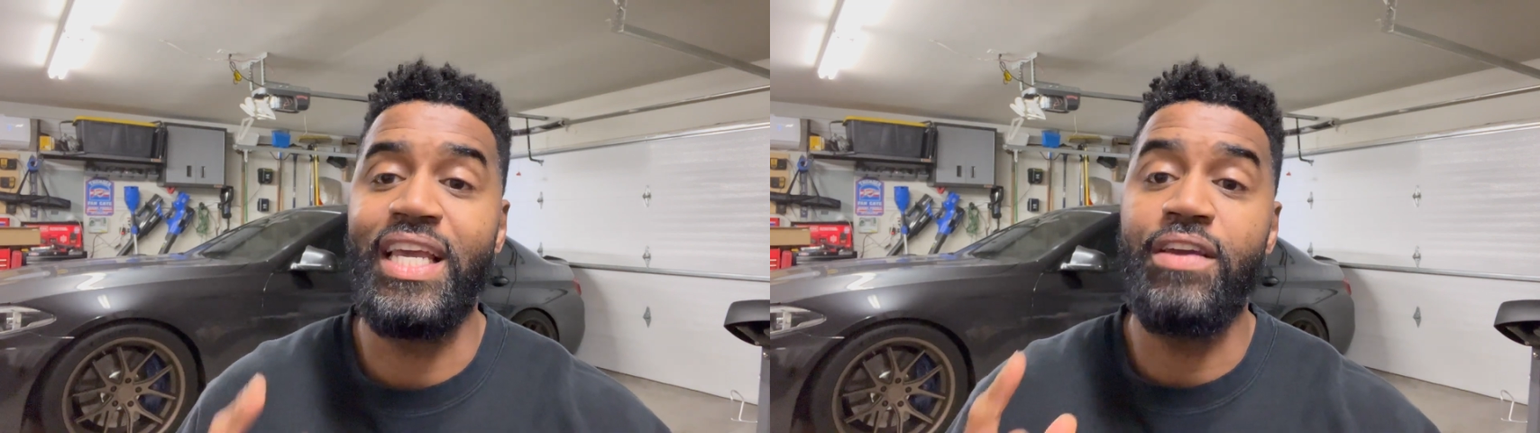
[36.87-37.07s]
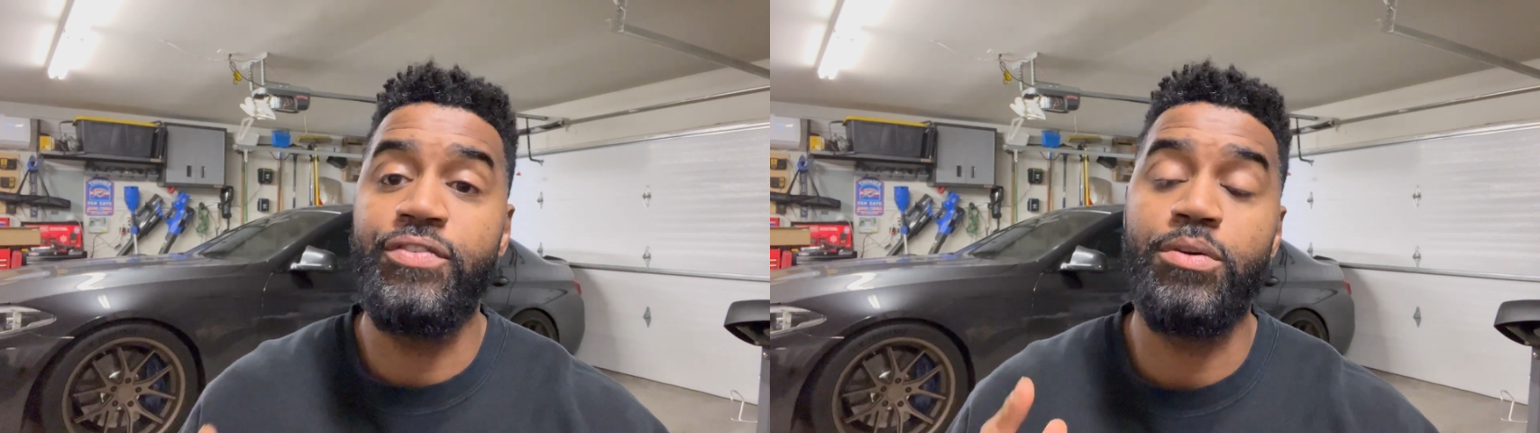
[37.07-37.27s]

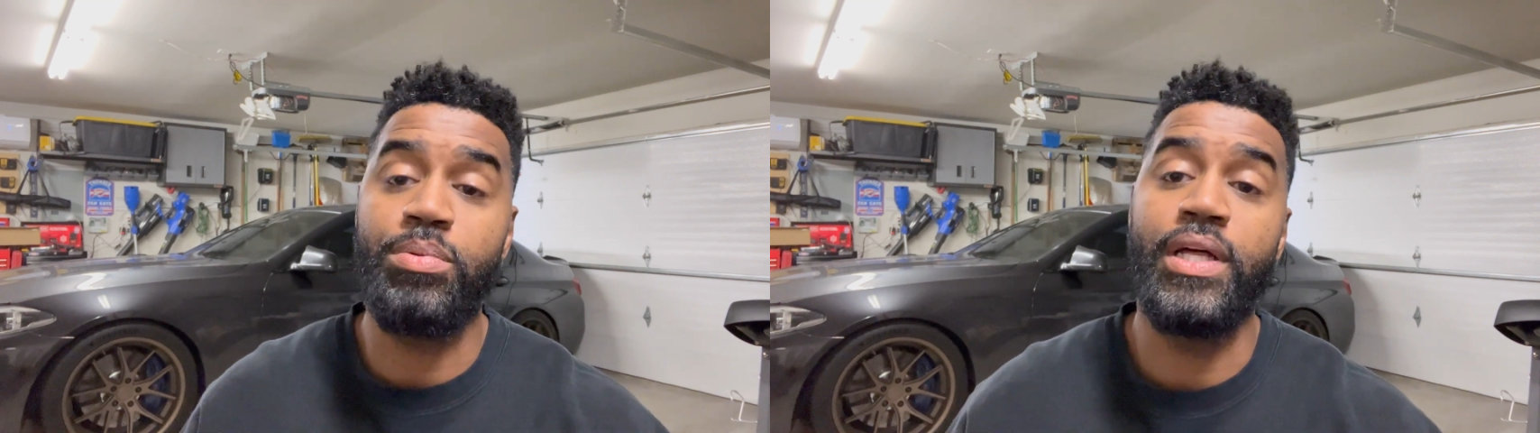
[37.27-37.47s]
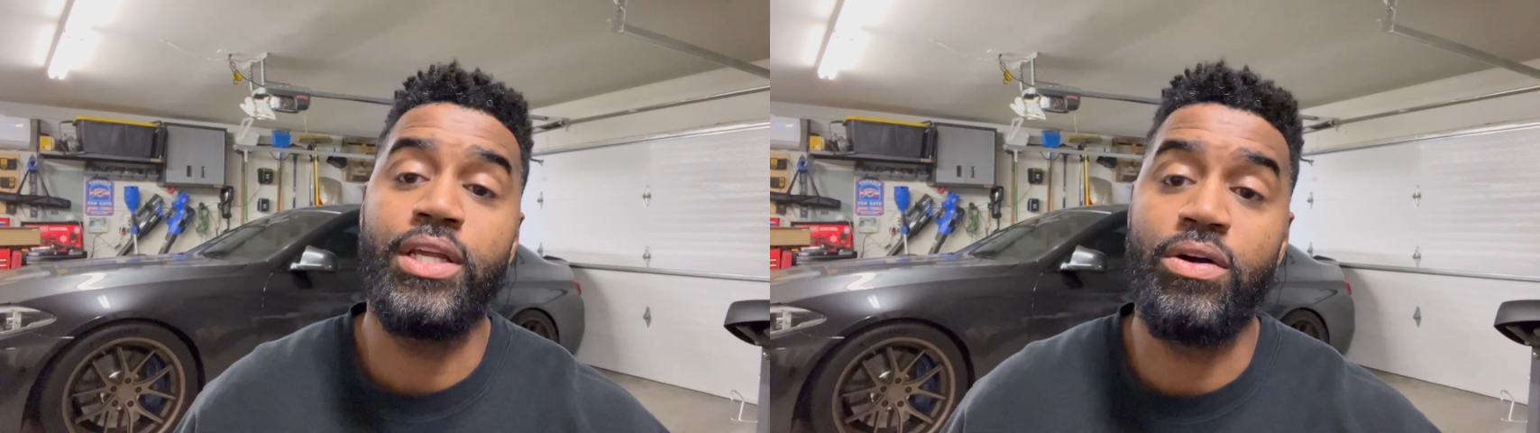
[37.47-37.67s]
if you're
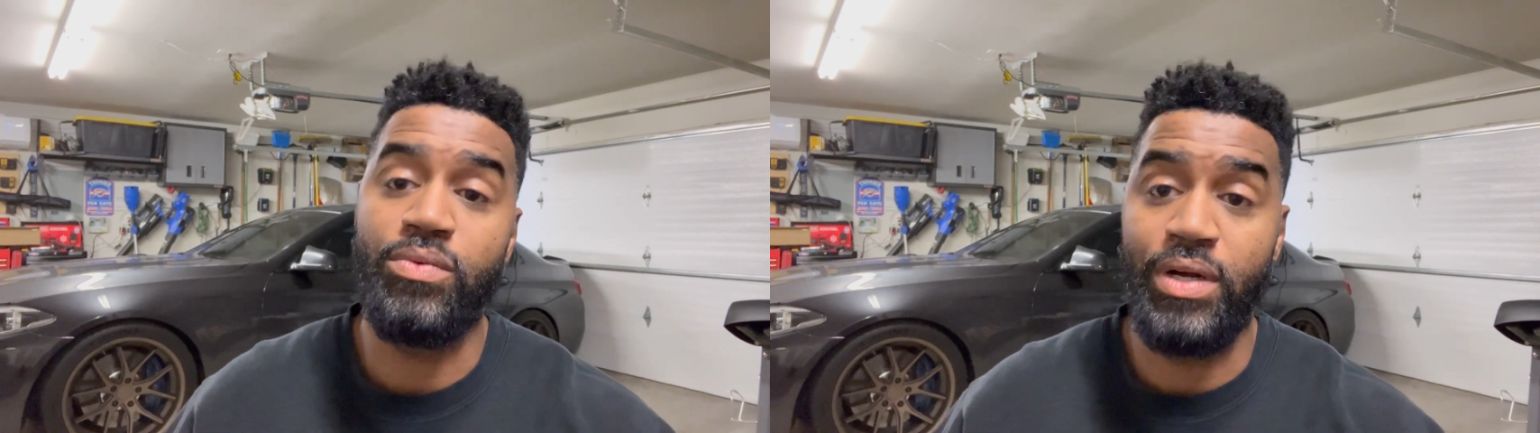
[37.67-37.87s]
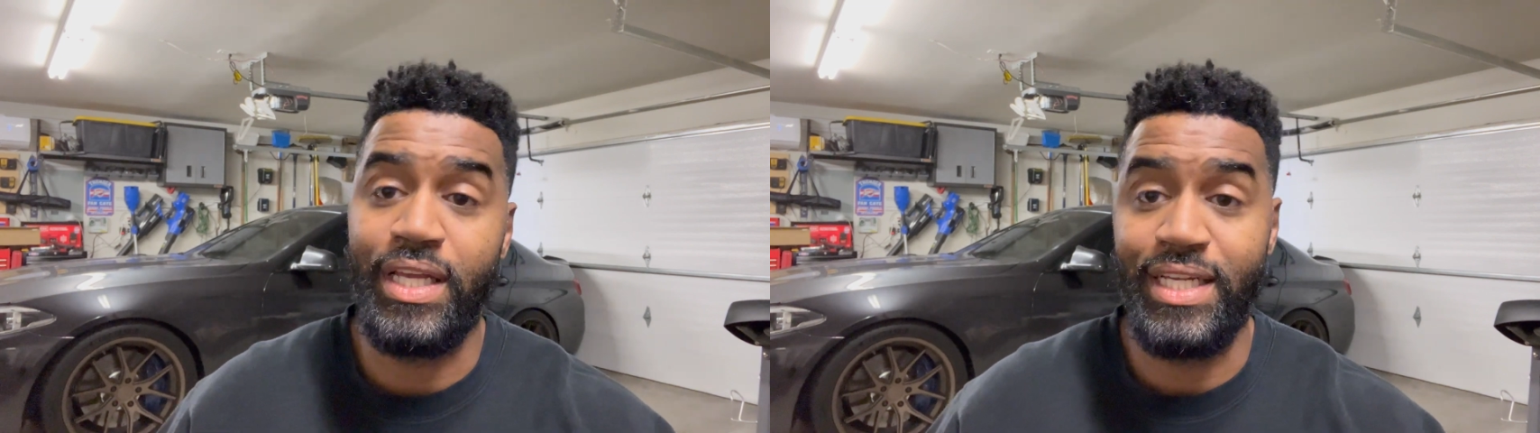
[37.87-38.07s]
planning on
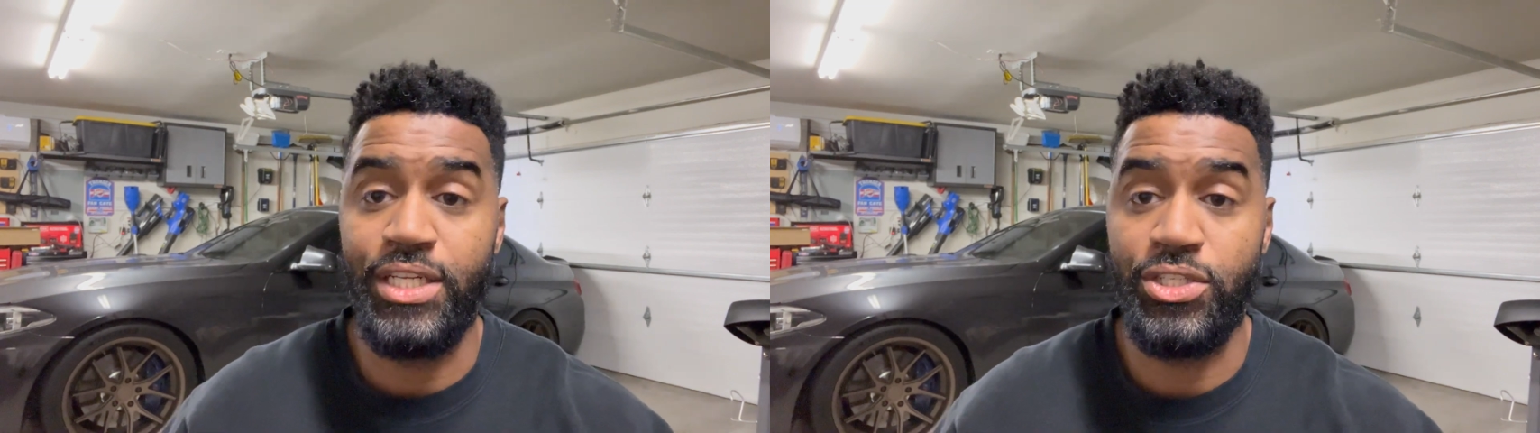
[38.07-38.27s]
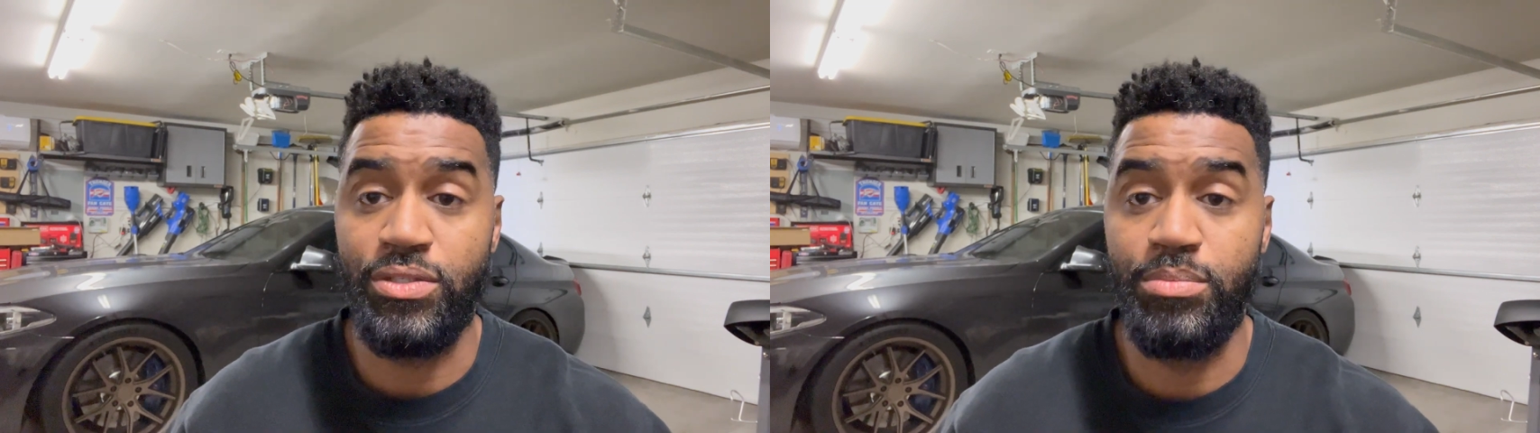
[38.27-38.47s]
running
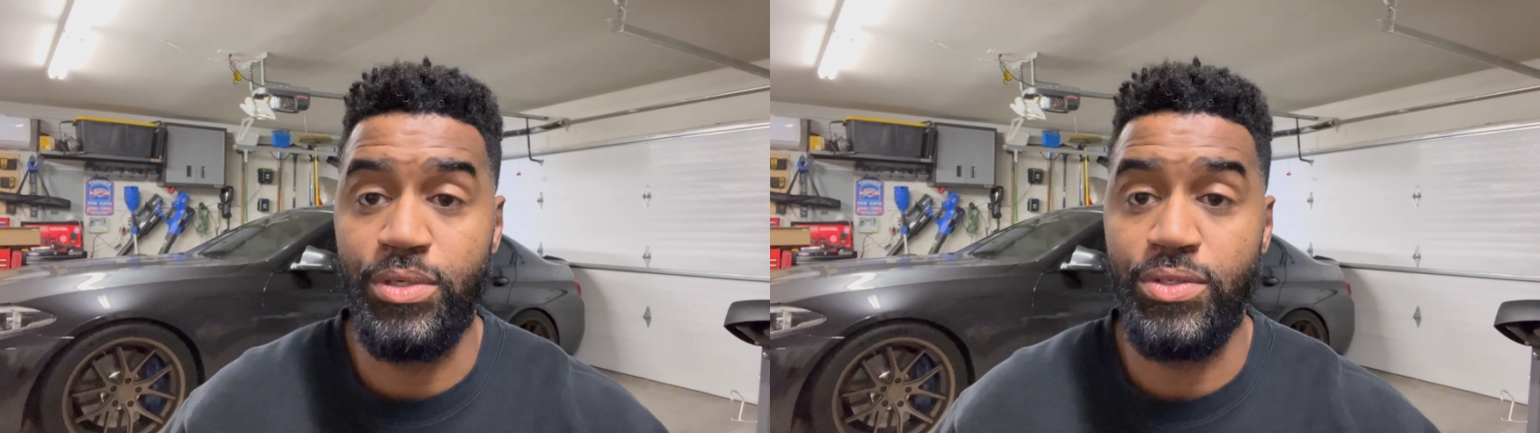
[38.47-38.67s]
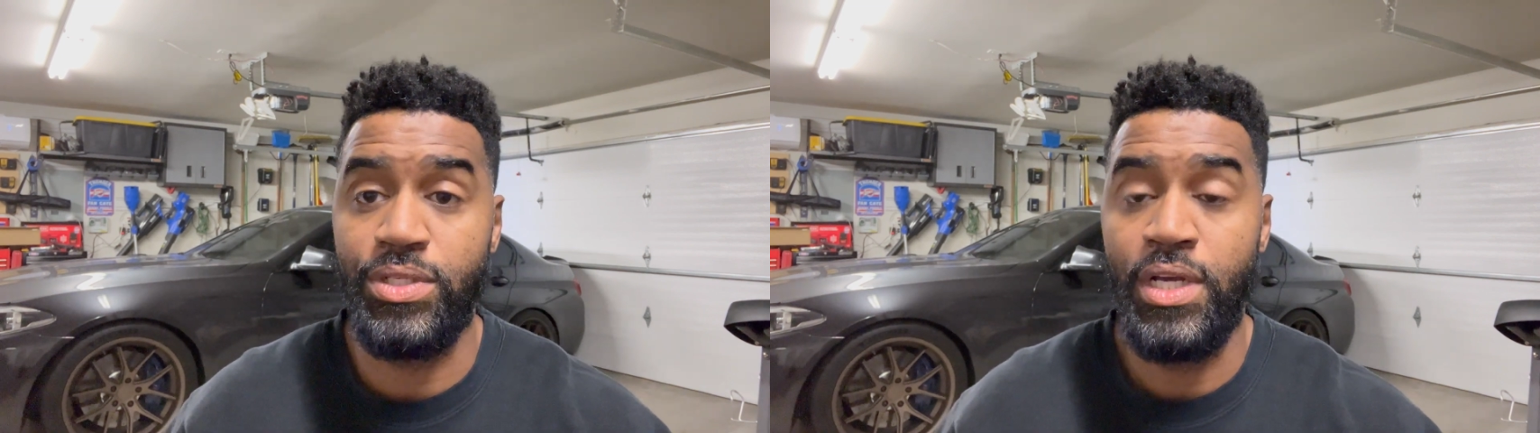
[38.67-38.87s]
additional
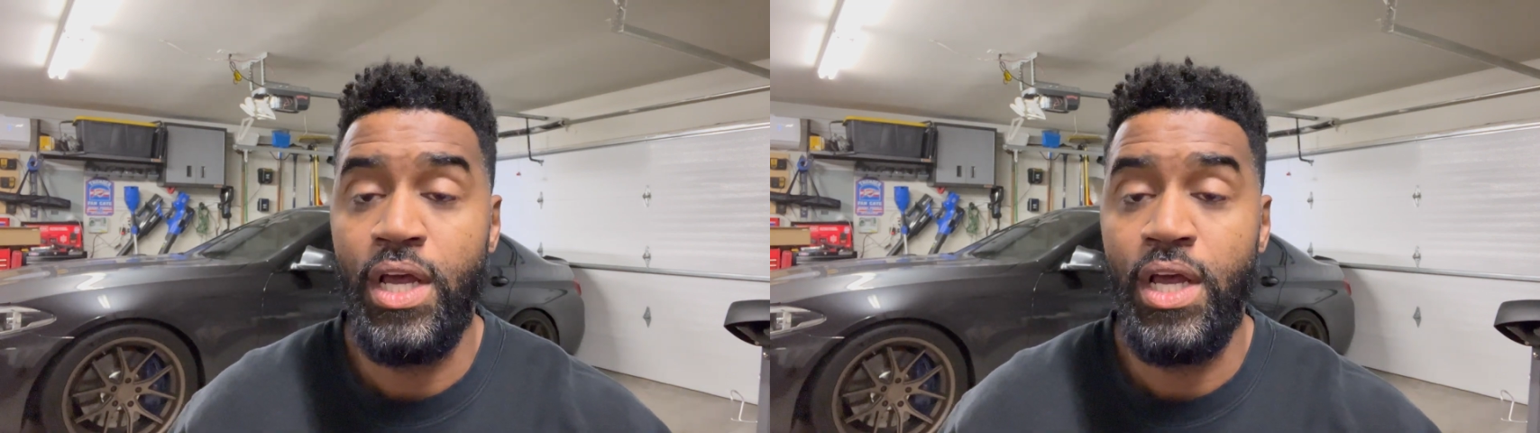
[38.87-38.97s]
boost.